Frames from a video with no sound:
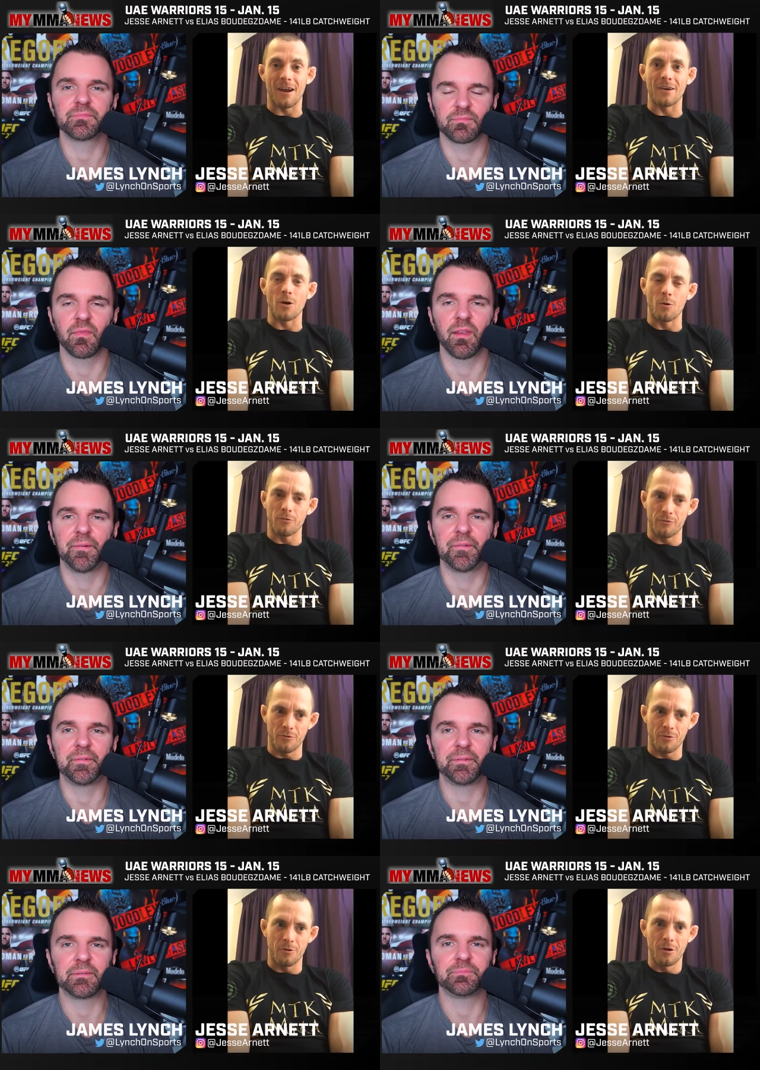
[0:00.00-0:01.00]
Speaker 1: that I know
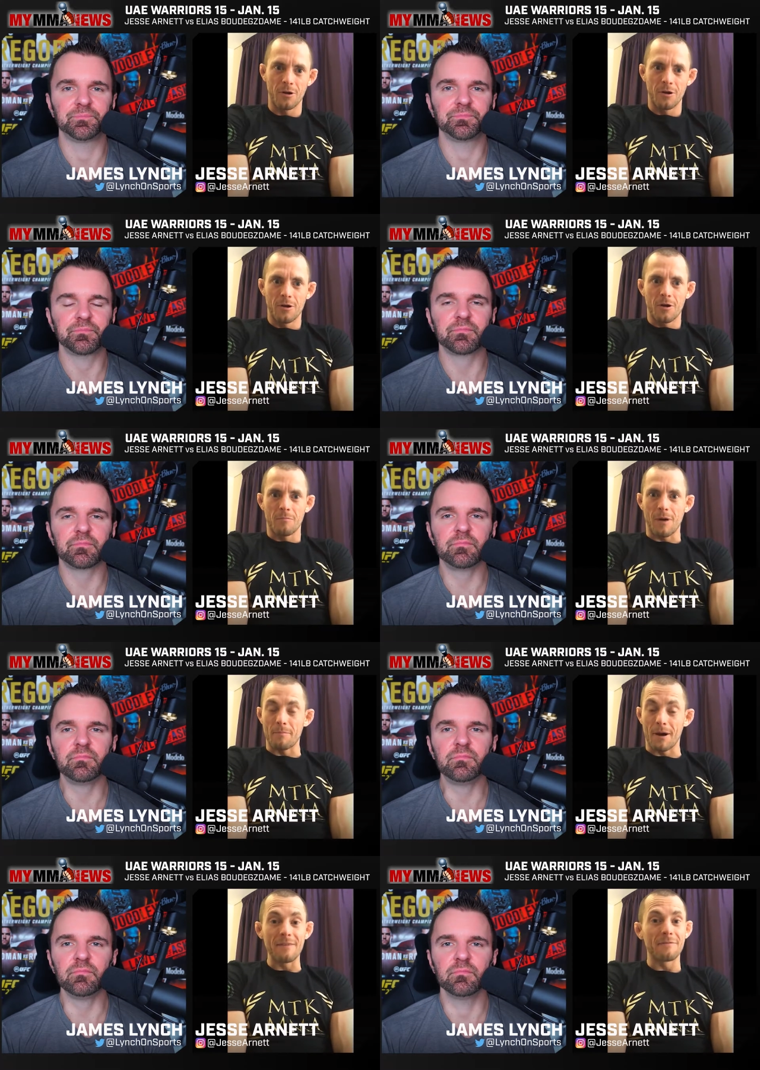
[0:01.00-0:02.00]
through my
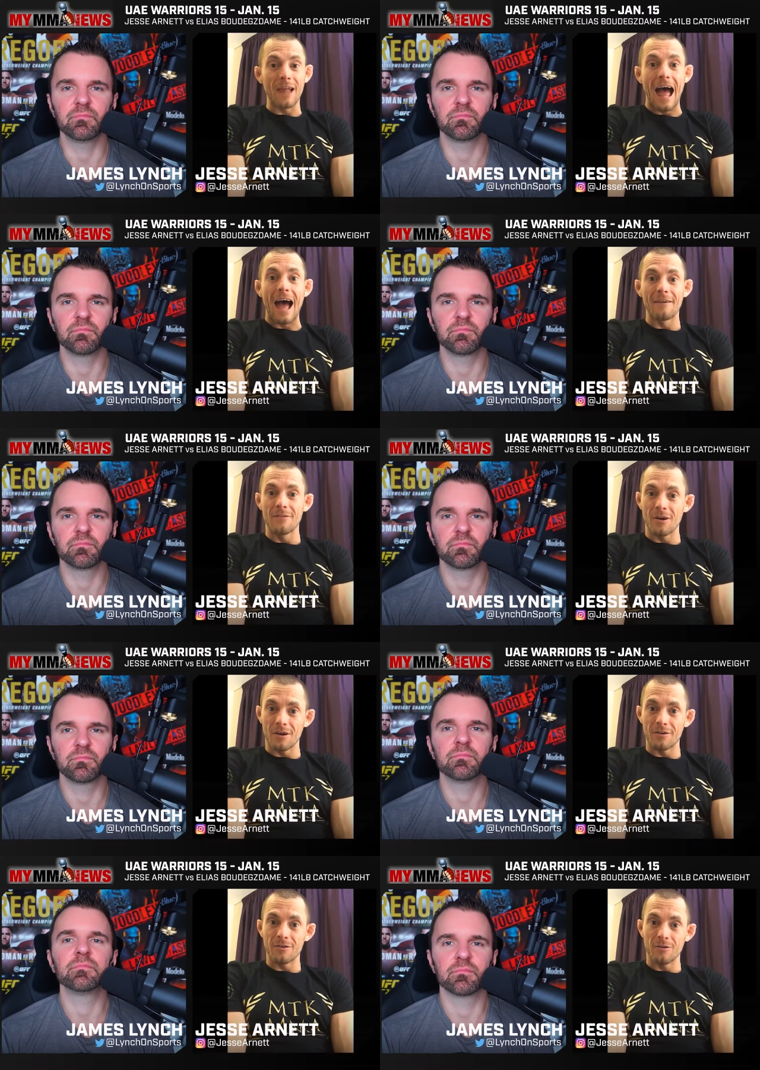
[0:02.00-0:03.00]
buddy Vlad,
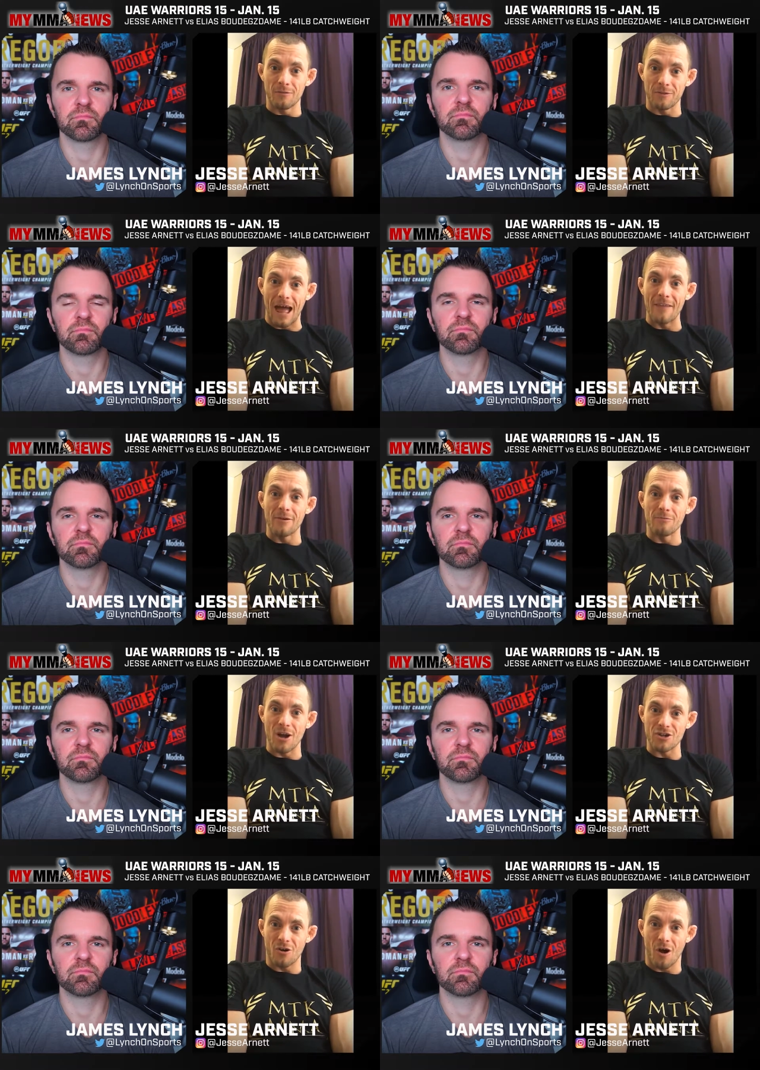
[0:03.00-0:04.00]
the you know Vlad, the
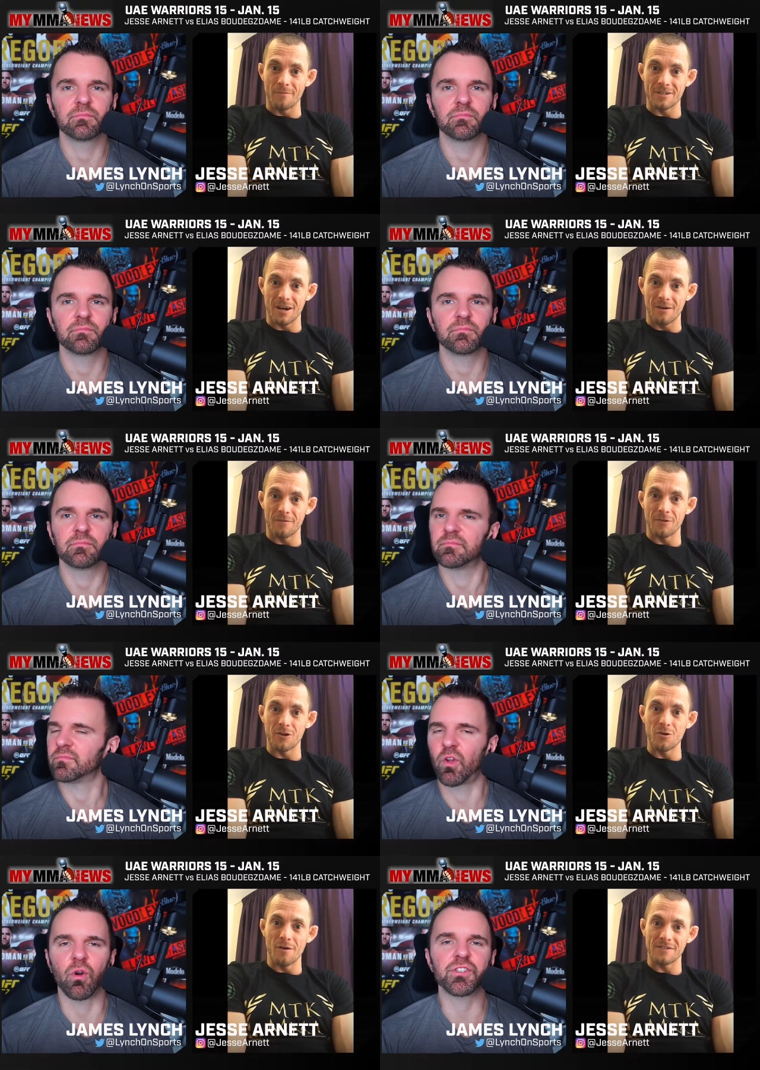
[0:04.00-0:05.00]
Russian commentator for the Of
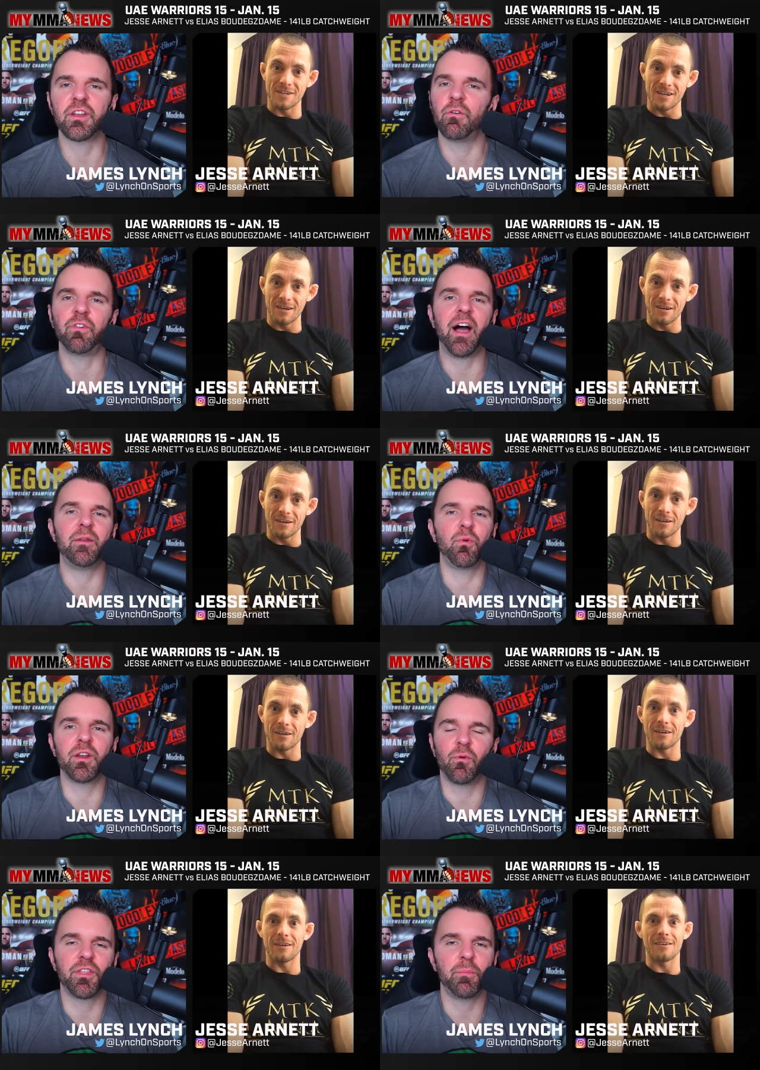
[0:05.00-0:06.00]
course, UFC. I know Vlad, one
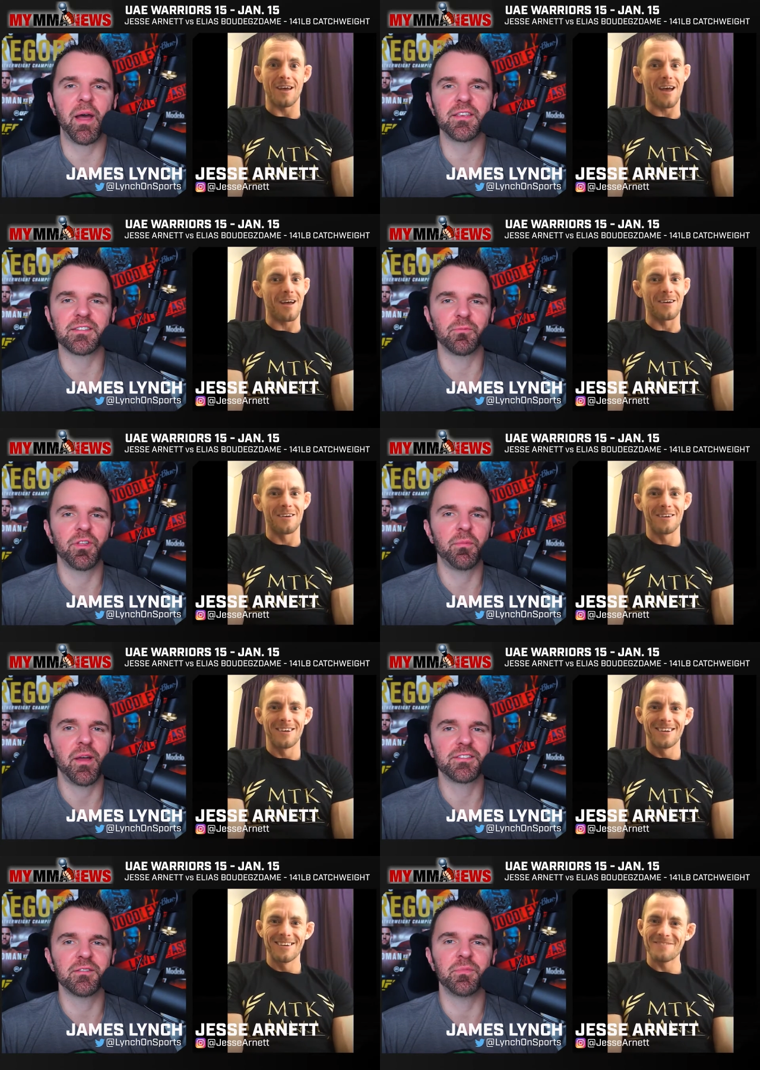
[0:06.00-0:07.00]
Speaker 2: one of the best, yeah. one of the
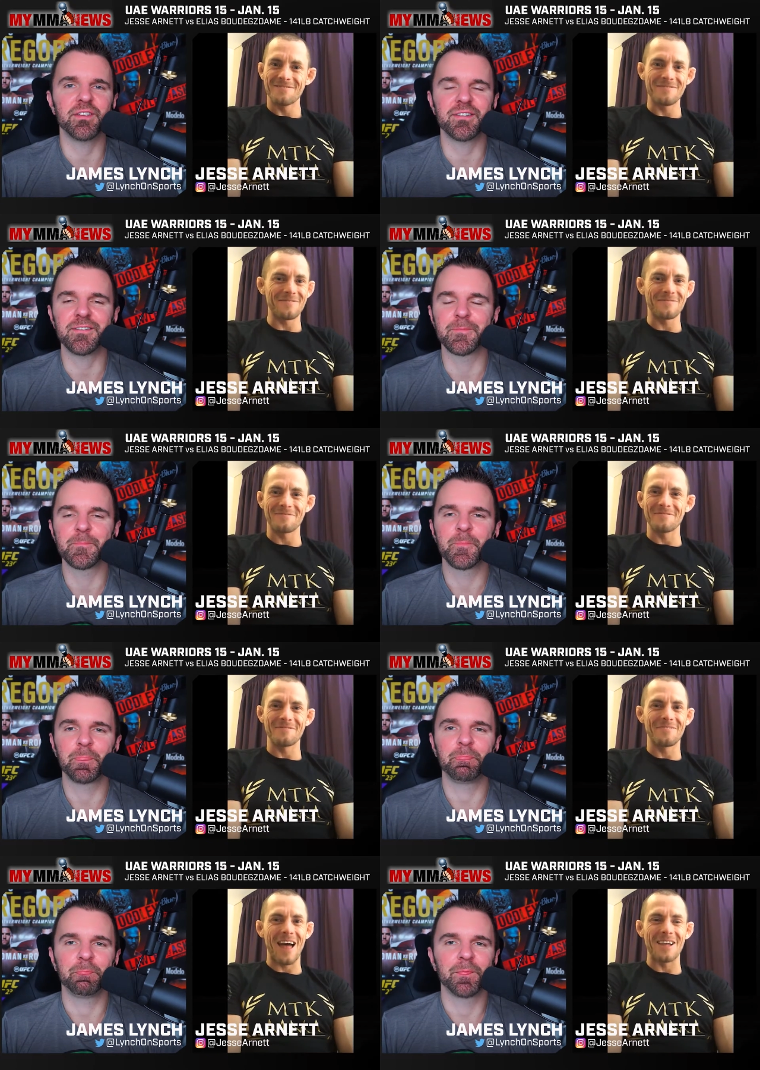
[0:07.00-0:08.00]
best in the business.
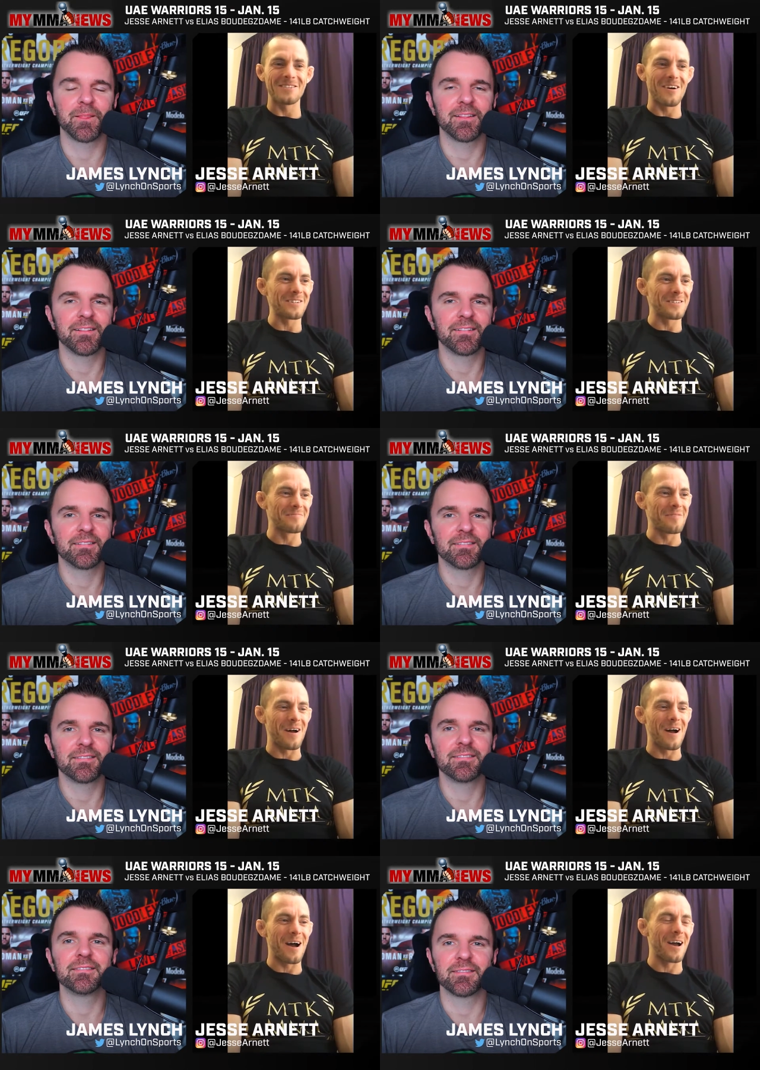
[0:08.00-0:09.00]
Speaker 1: Vlad's awesome.
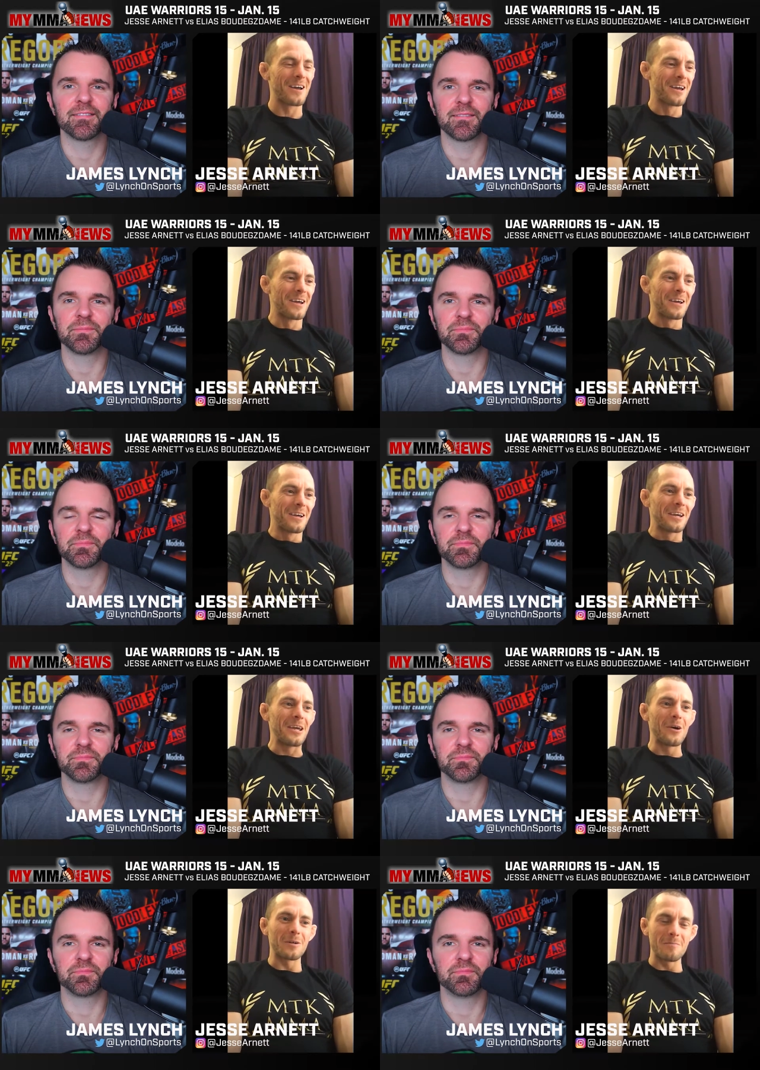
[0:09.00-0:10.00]
Uh,
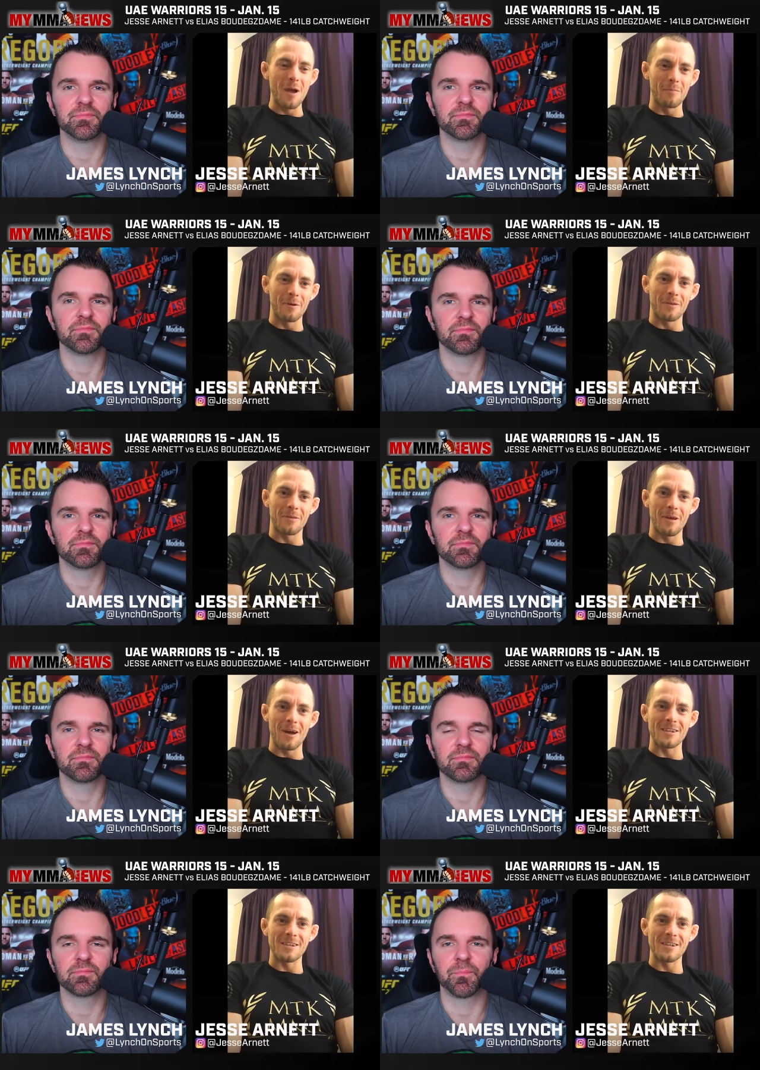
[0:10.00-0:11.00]
he hooked me up with uh,